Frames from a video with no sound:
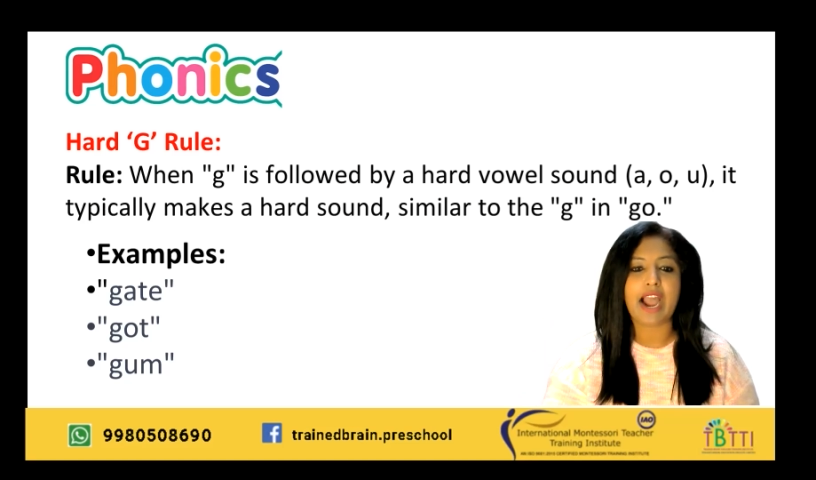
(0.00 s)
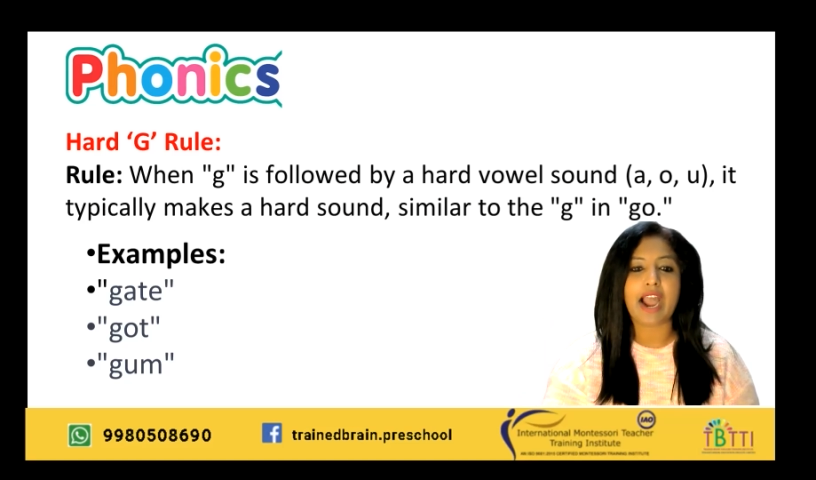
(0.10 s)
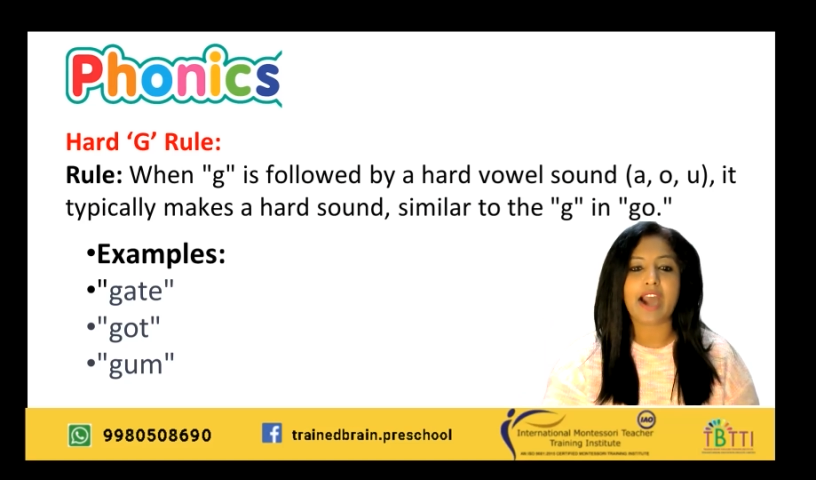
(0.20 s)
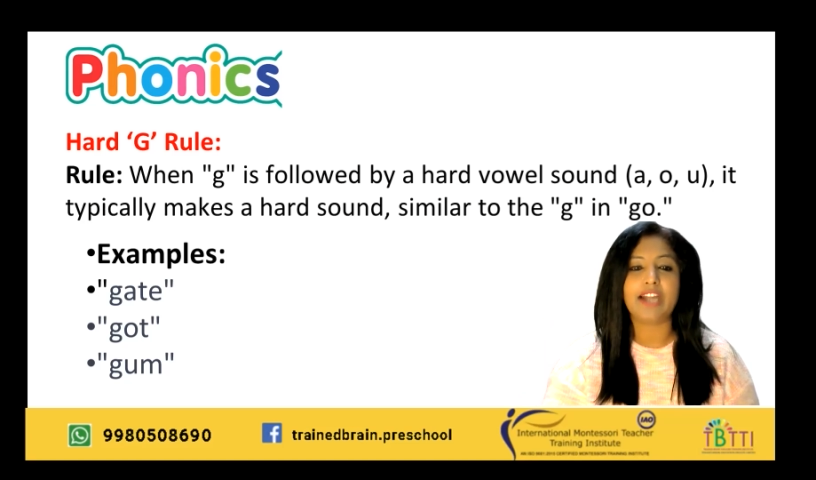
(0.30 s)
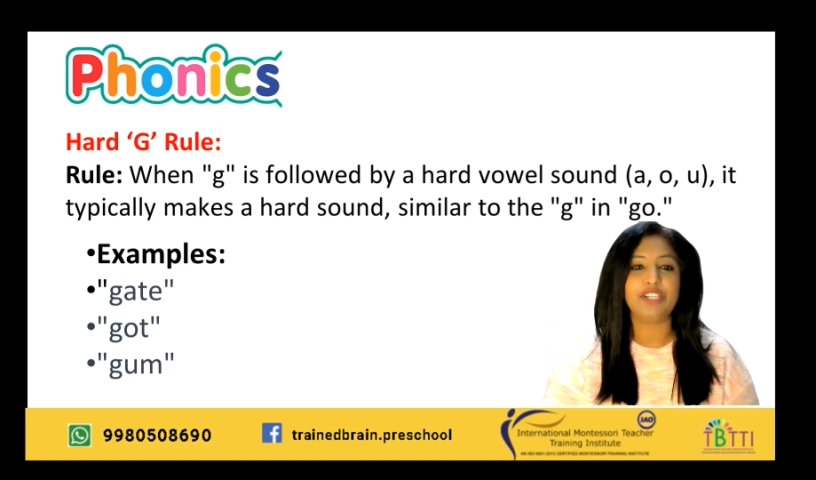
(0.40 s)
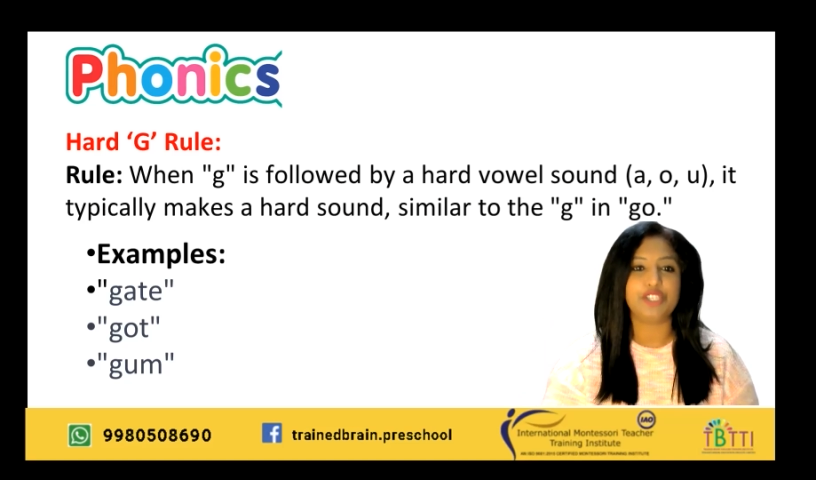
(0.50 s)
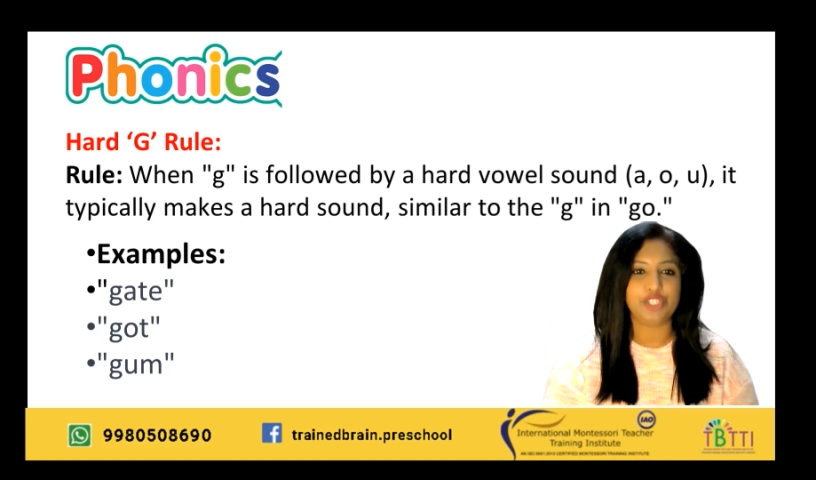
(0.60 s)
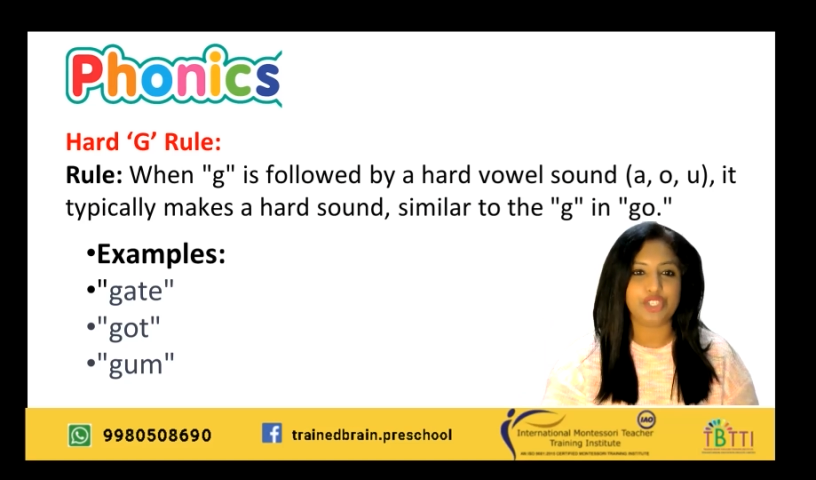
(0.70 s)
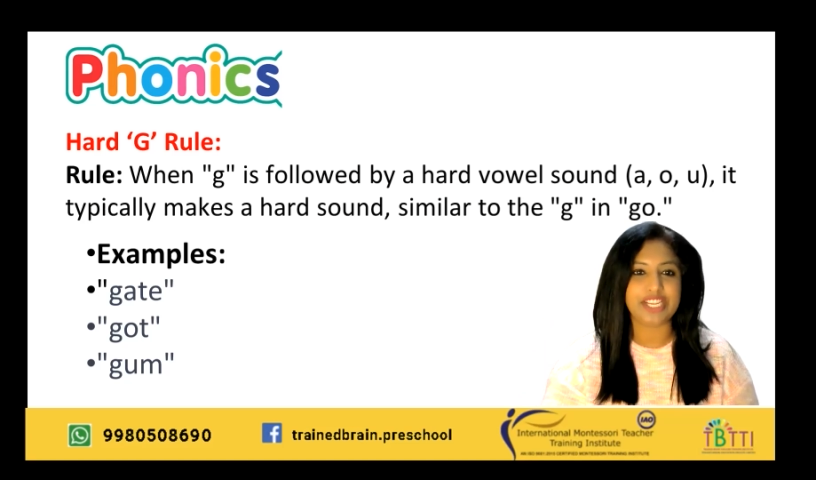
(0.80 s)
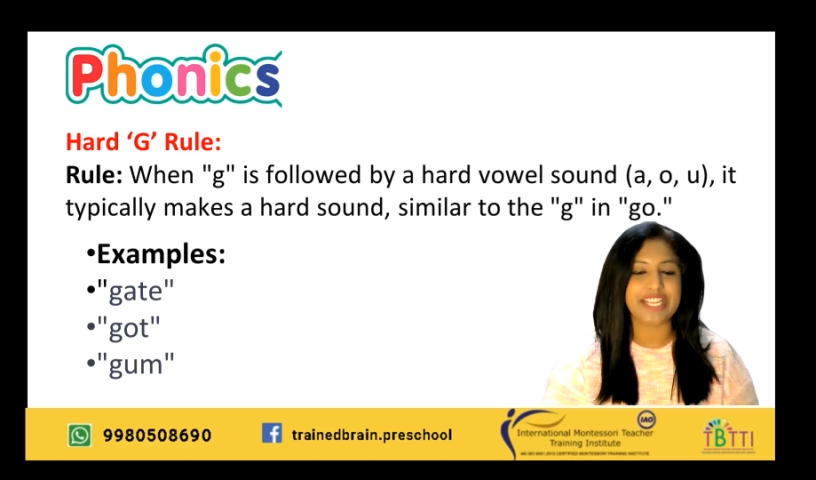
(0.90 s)
hard
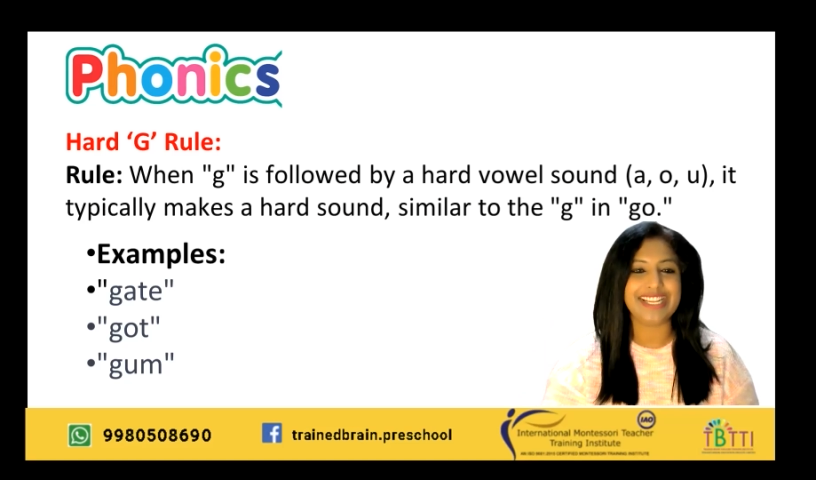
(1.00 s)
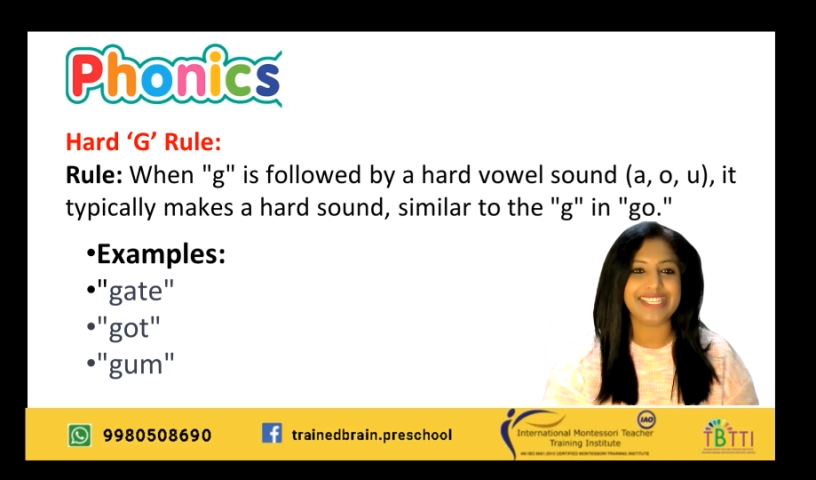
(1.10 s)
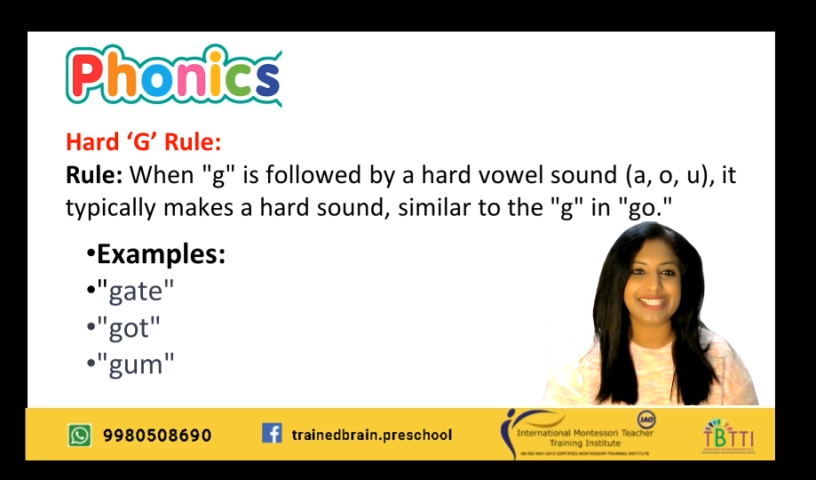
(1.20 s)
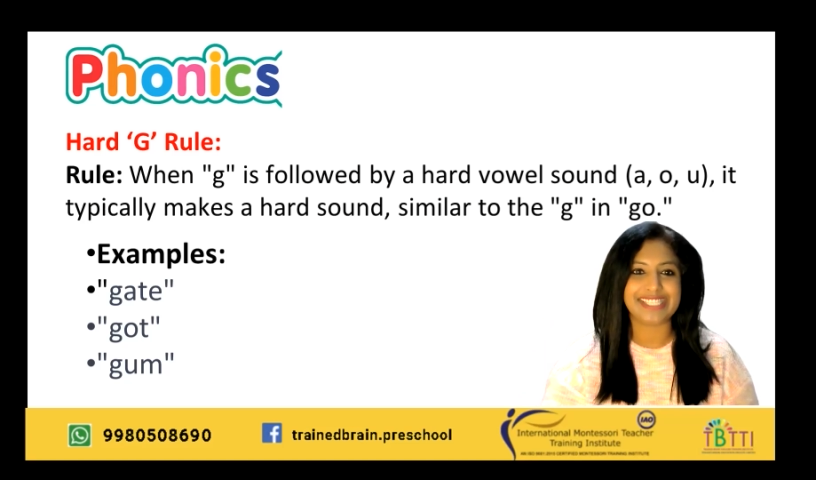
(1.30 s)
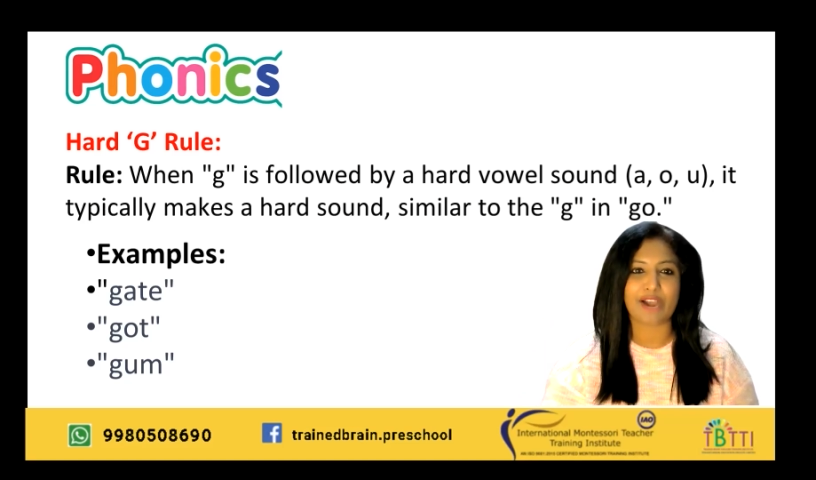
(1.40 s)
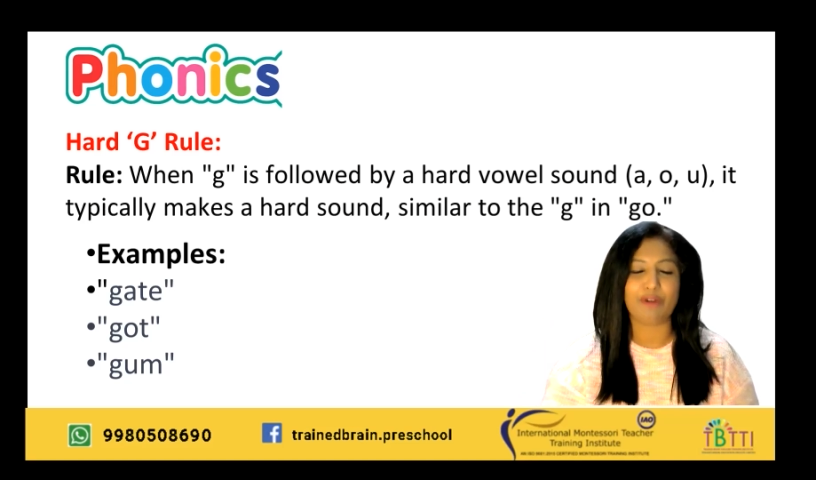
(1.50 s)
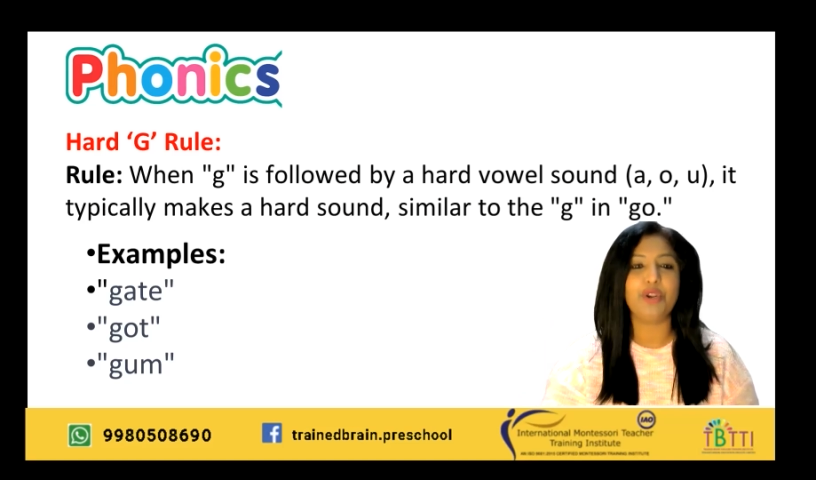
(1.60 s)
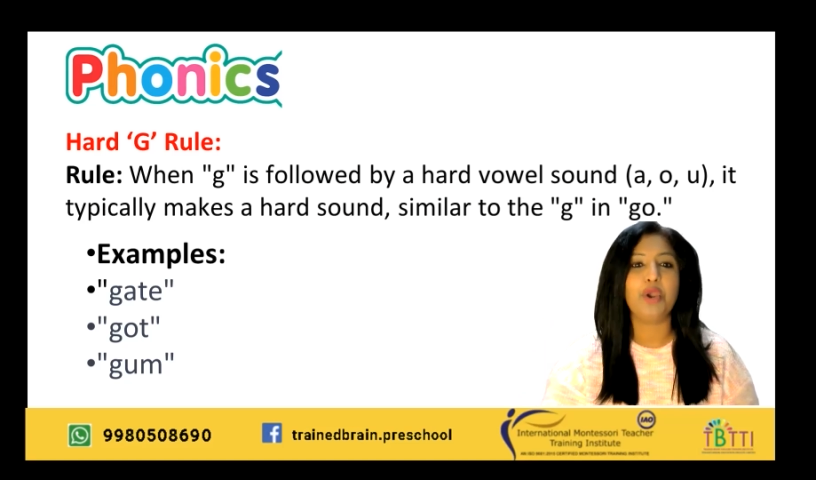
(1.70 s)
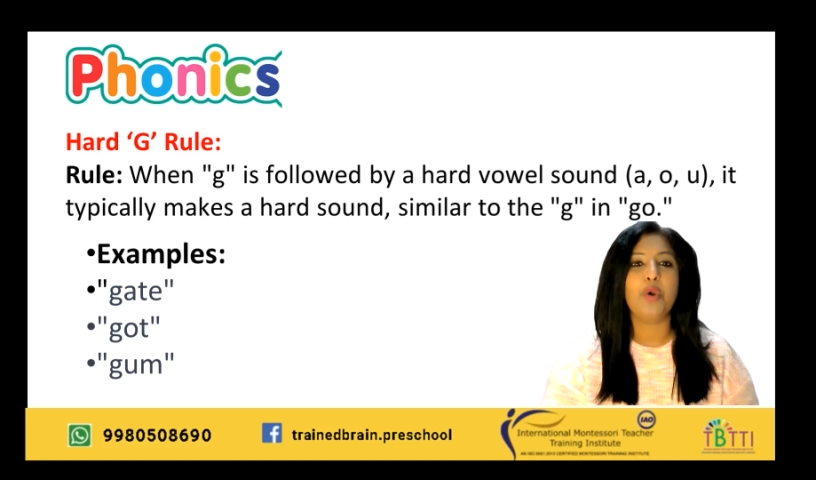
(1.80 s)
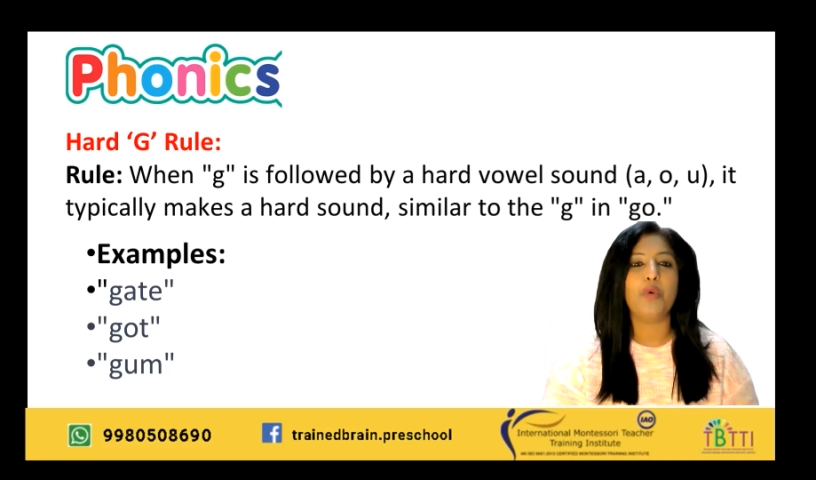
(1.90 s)
G sound,